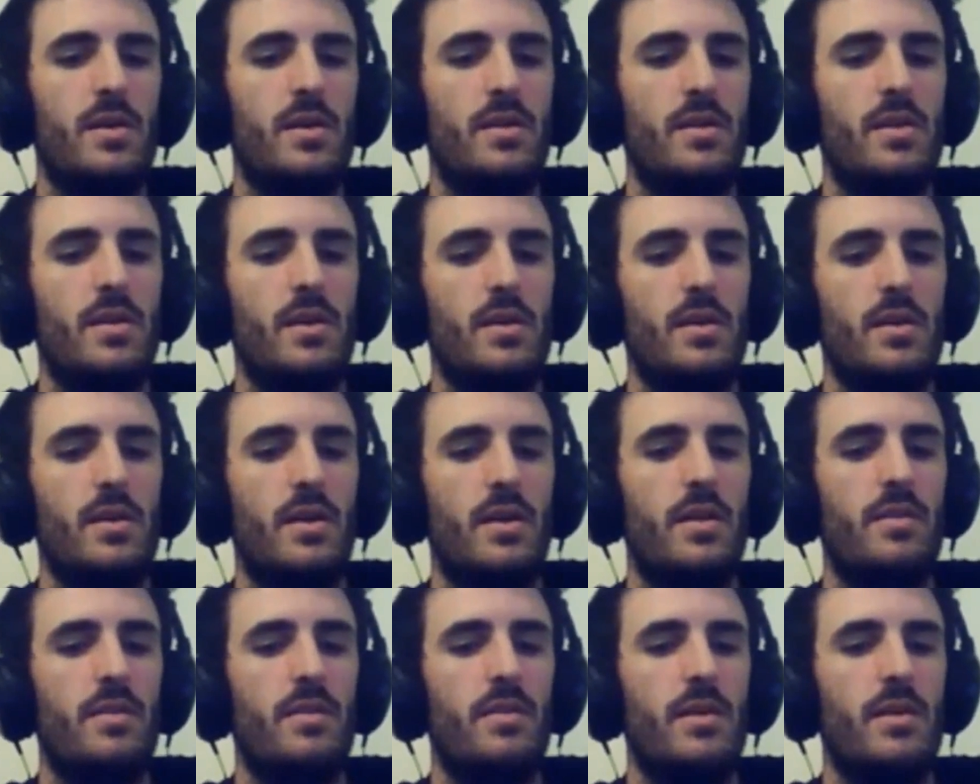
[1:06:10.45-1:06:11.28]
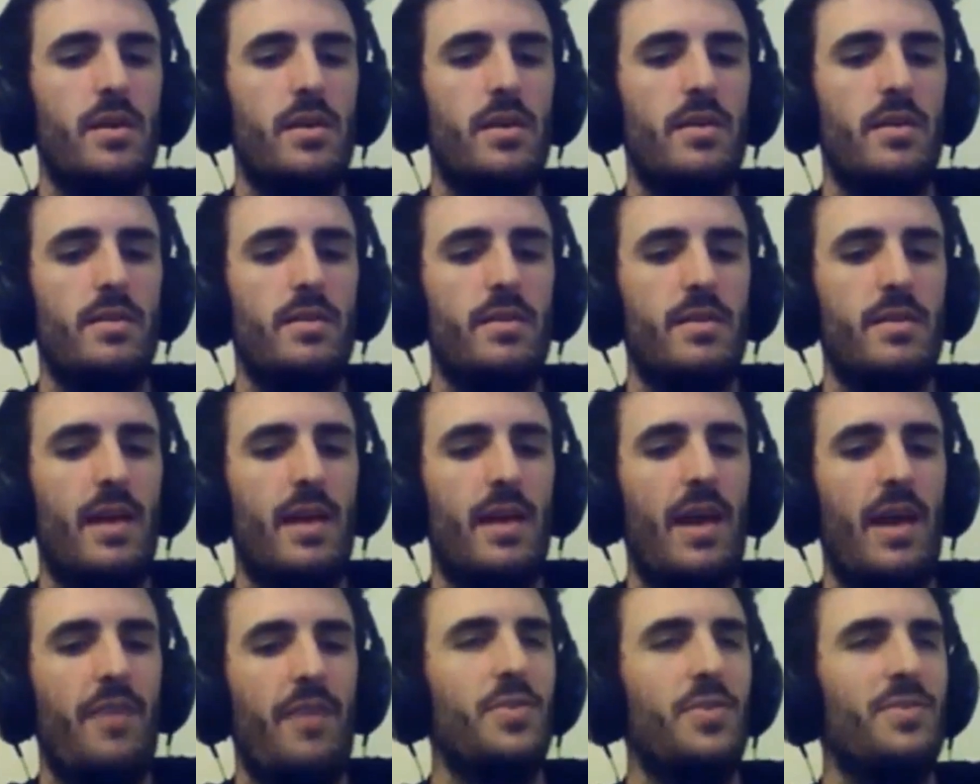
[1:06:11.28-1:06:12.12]
yeah, I don't
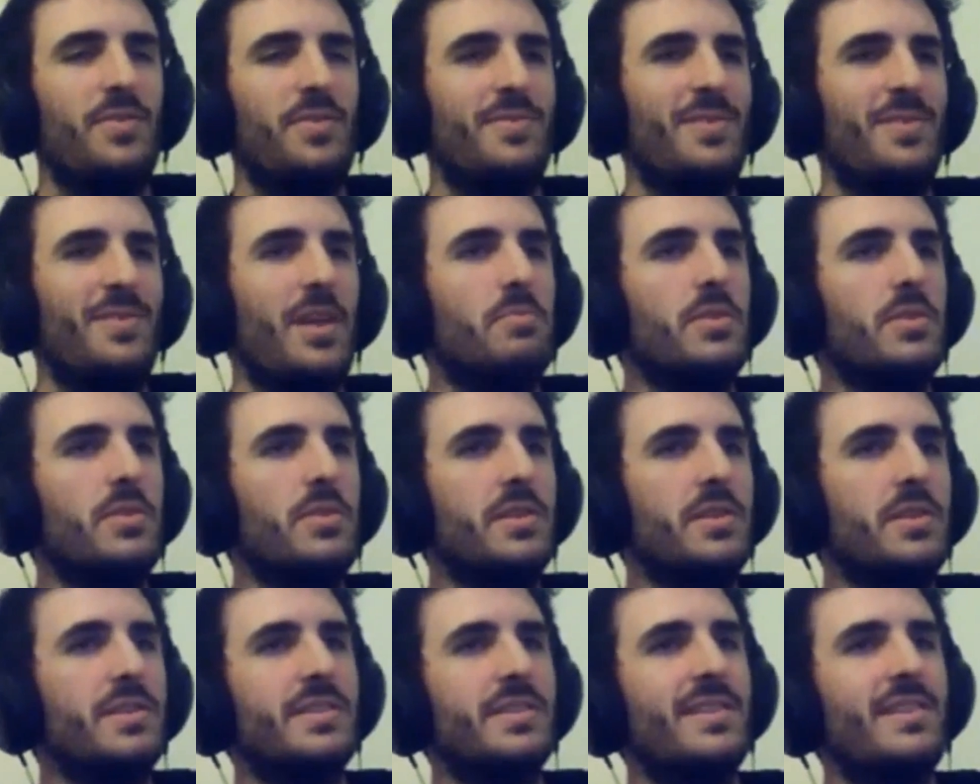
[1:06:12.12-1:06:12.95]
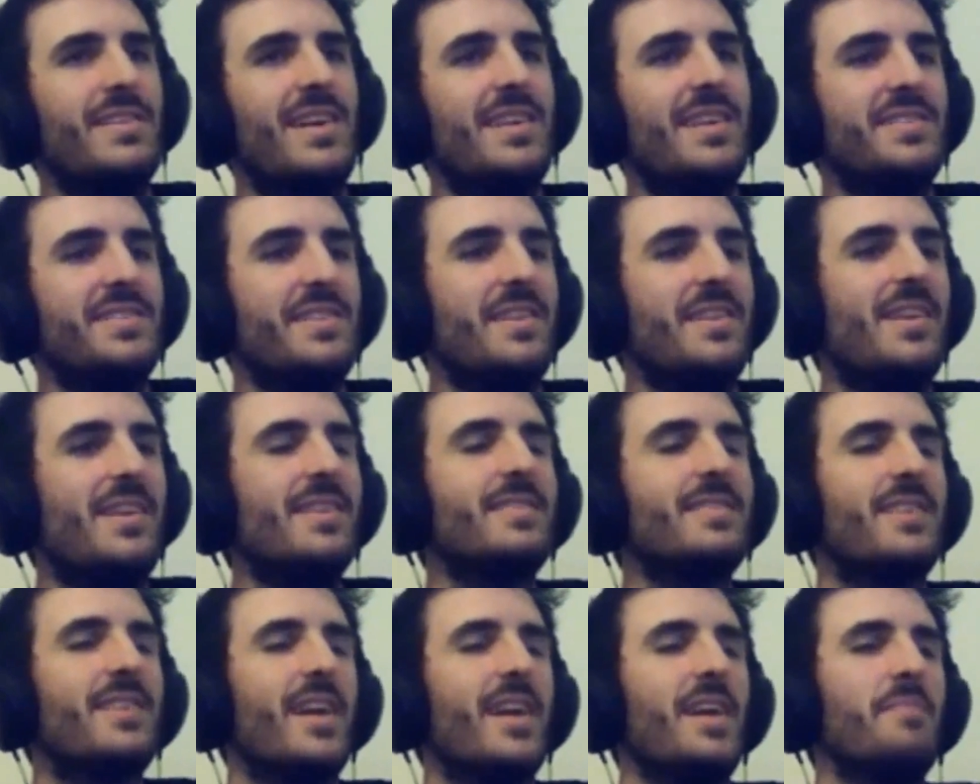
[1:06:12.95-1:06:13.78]
have to label it as an
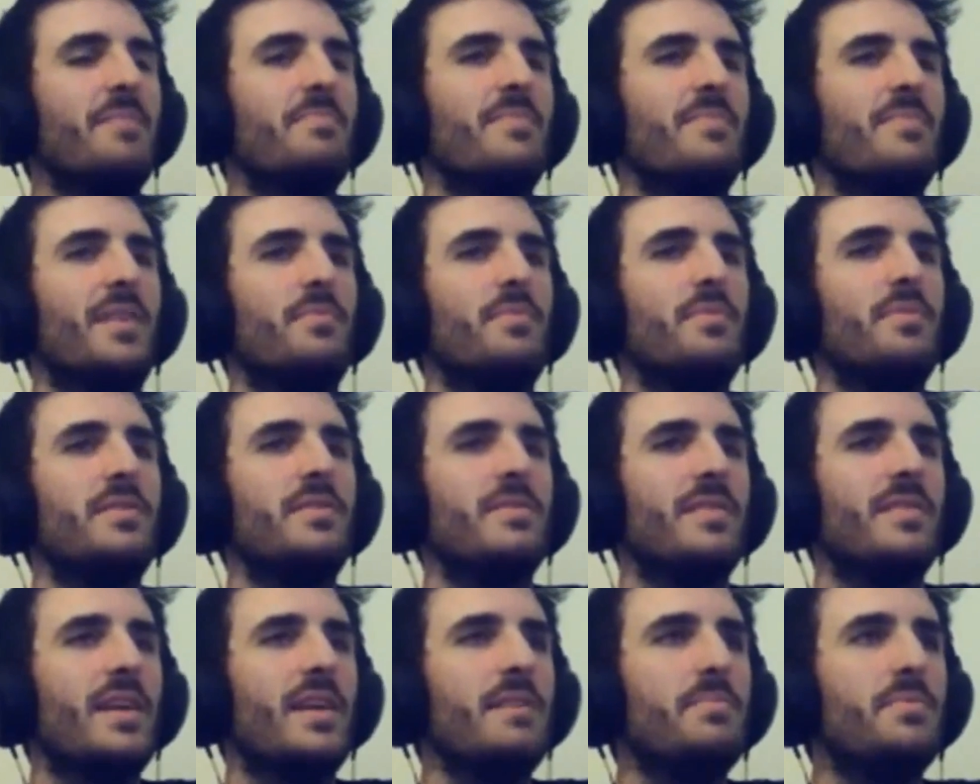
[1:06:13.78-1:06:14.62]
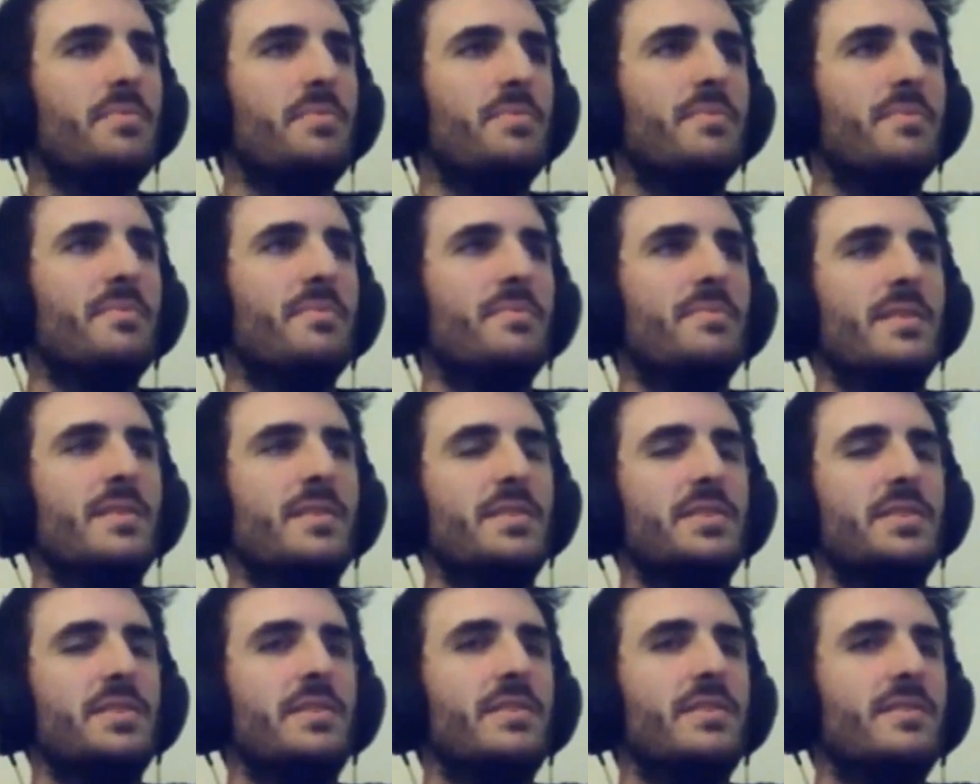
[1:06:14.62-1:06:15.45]
art game. I wouldn't label
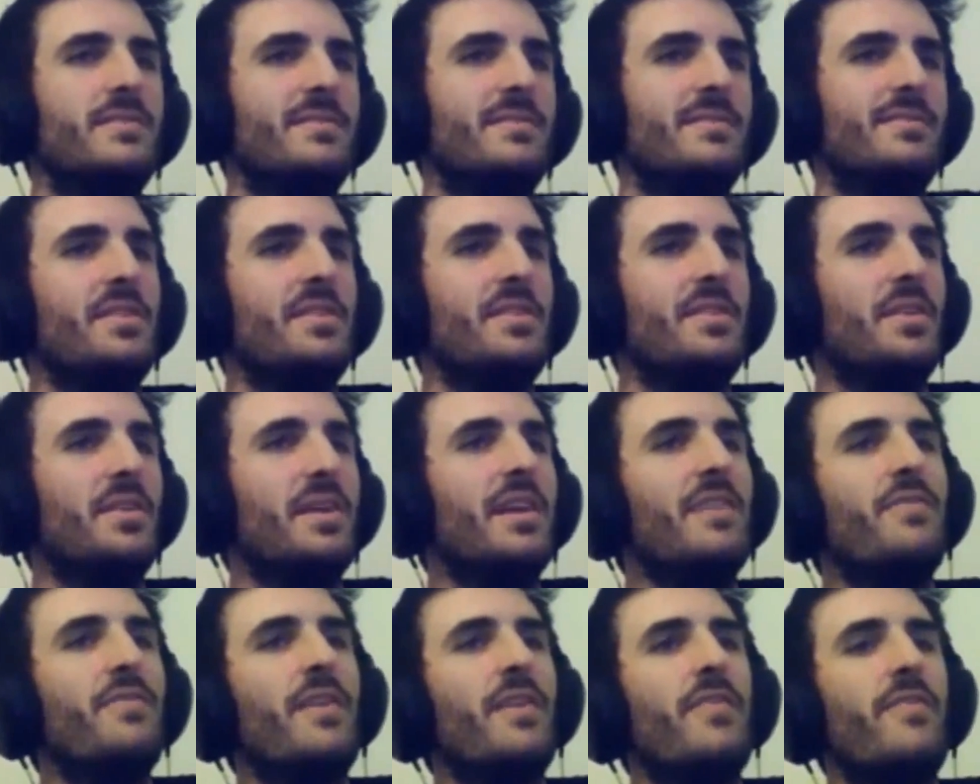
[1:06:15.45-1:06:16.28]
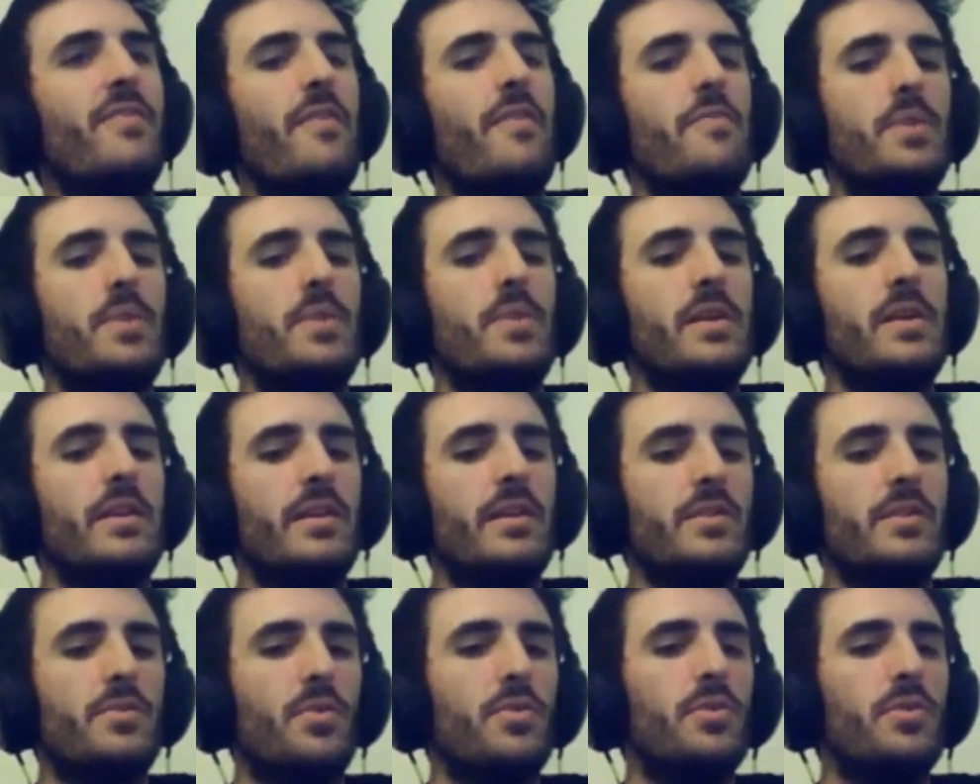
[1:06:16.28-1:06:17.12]
as a if everybody
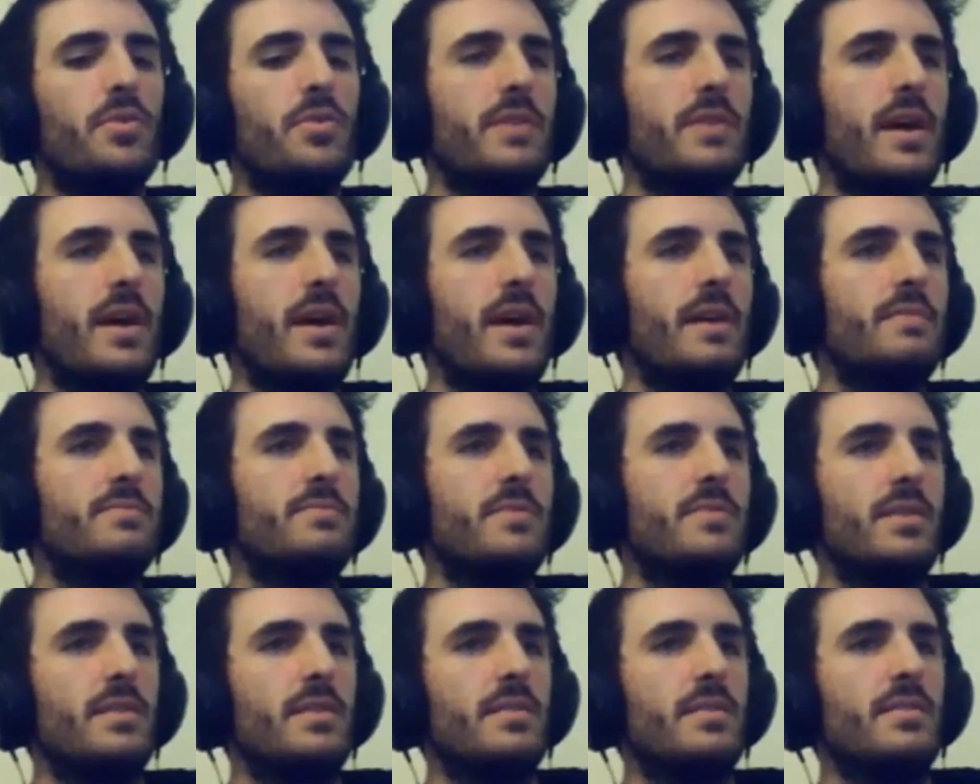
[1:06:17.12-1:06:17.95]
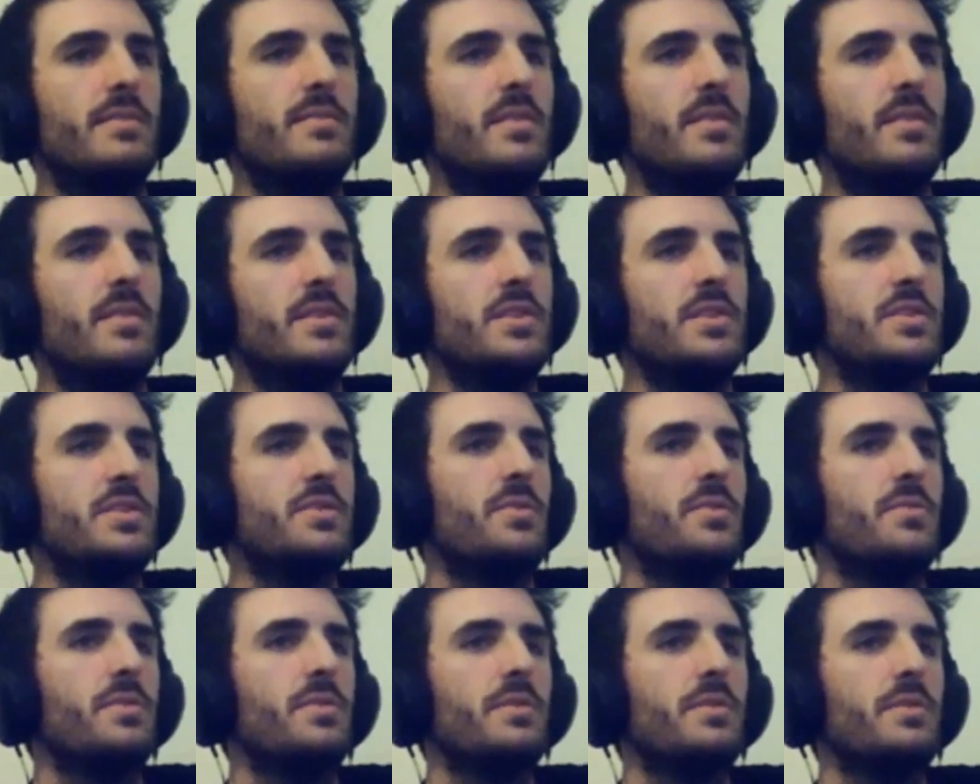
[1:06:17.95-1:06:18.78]
didn't call it that, then I'd just
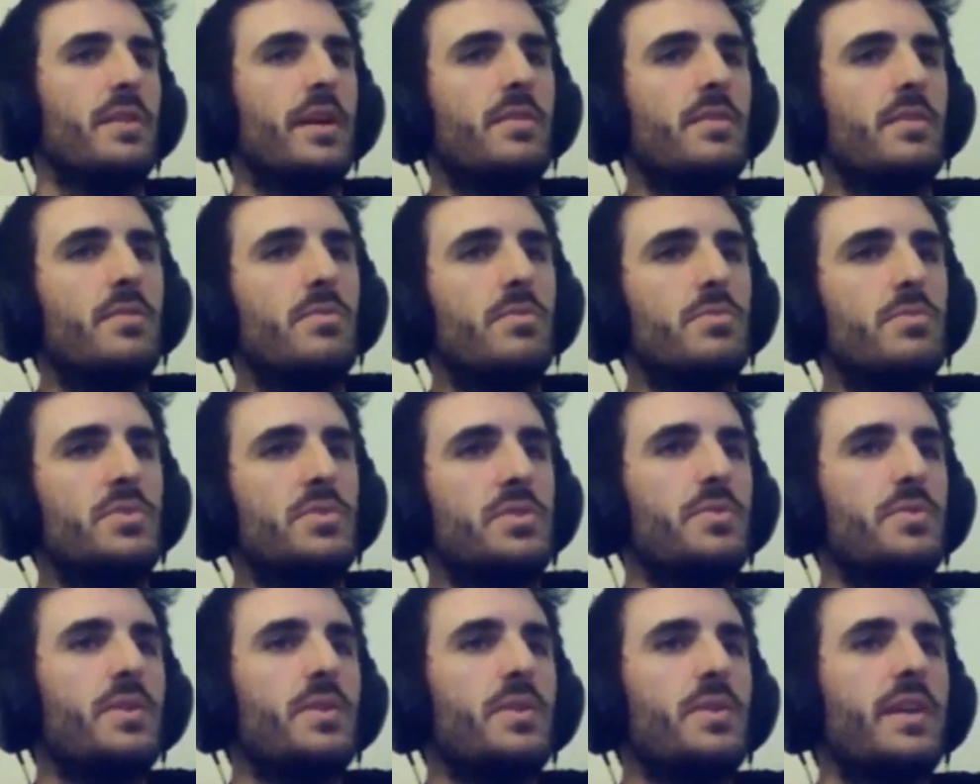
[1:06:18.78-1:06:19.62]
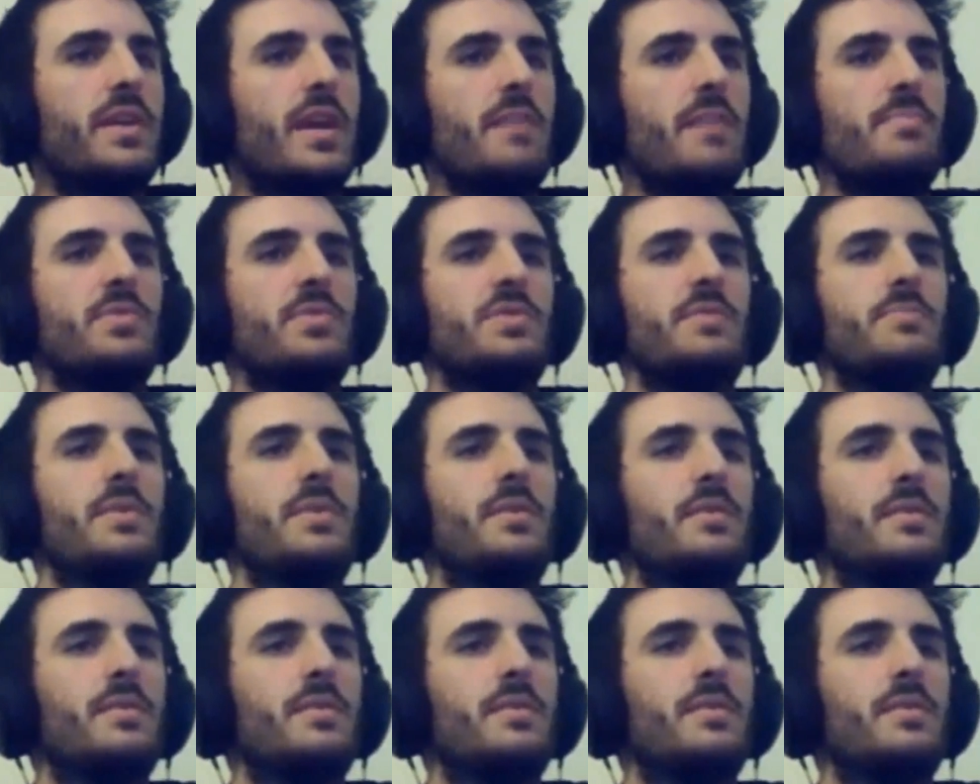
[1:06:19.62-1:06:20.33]
call it like a cool story game or something.